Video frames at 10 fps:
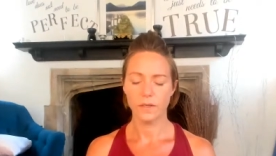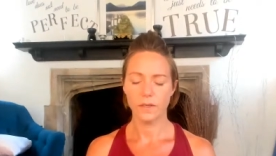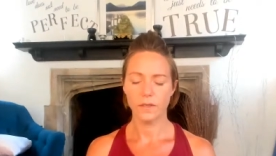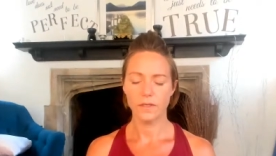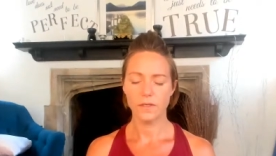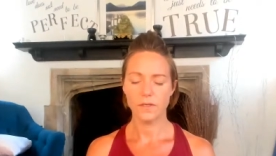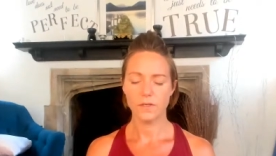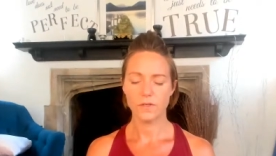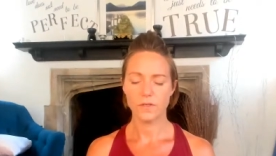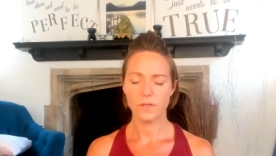And
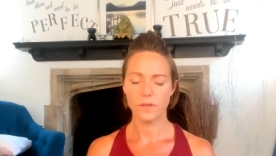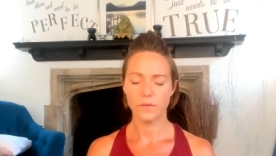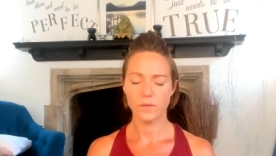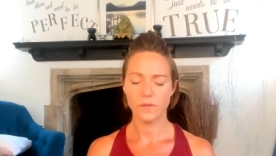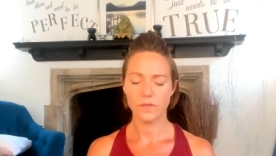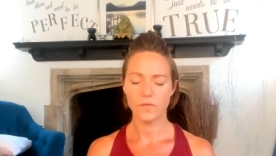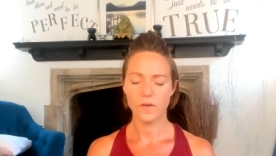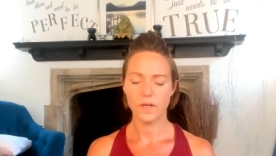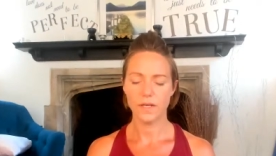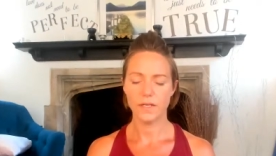just
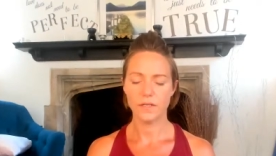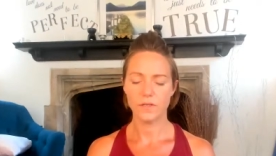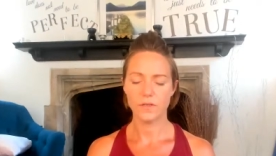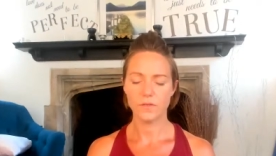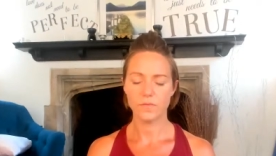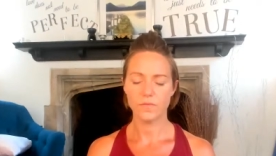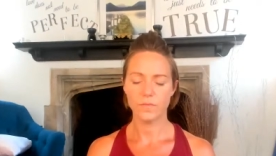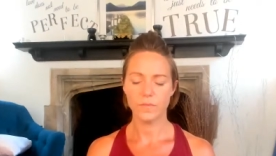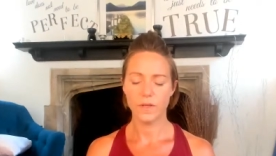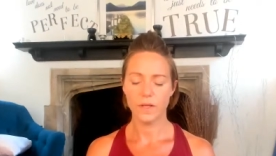release, just
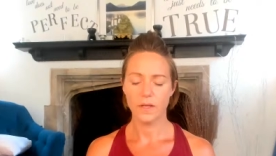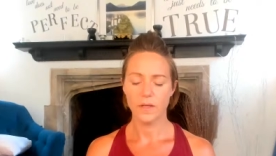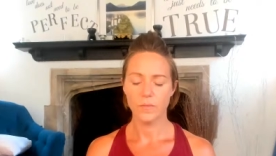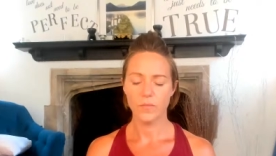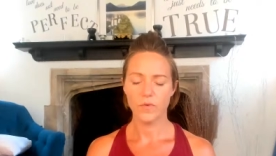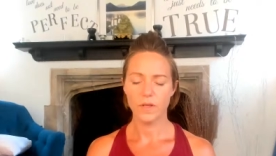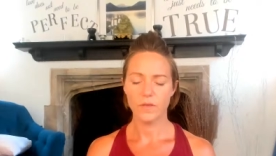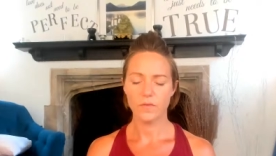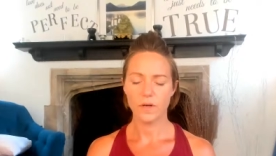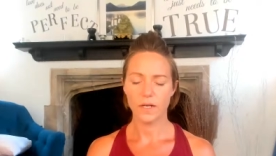breathe,
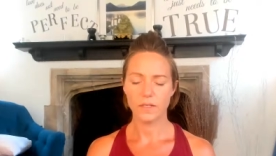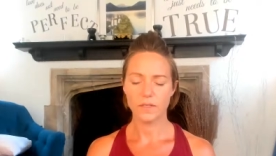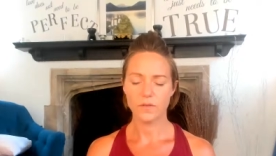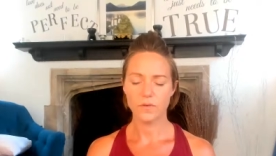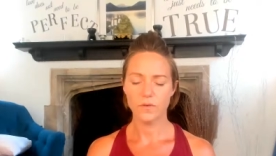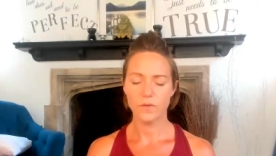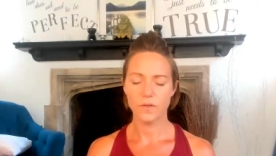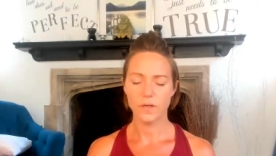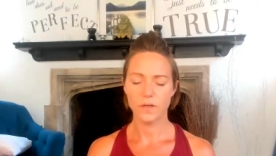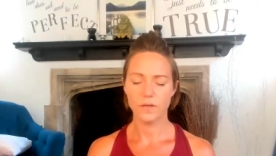relax through the
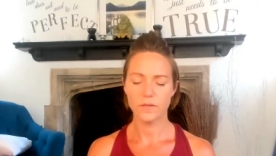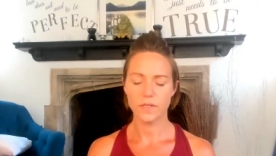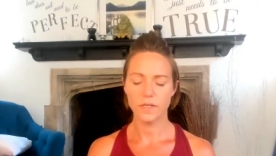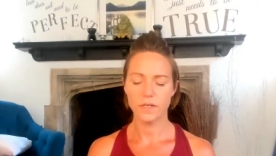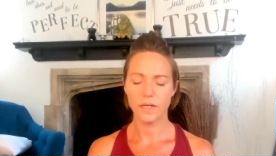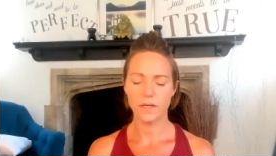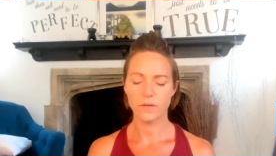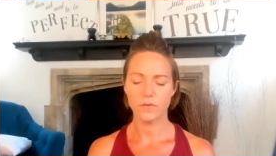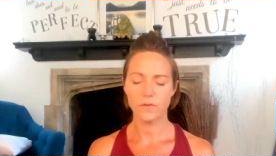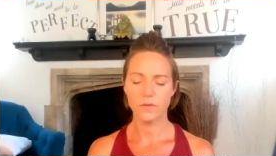nose, in and out
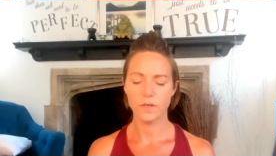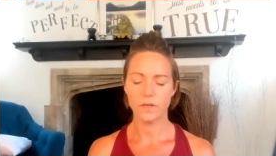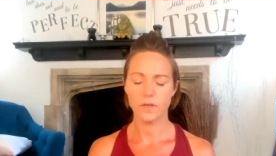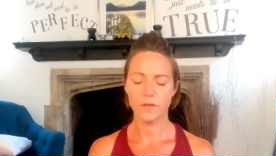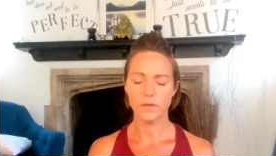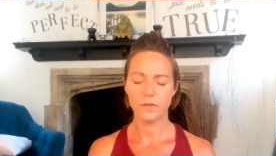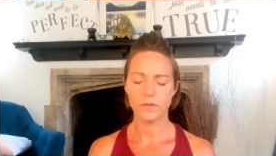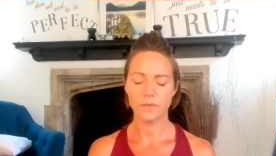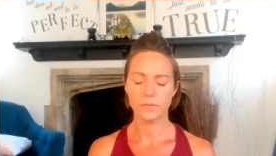through the nose.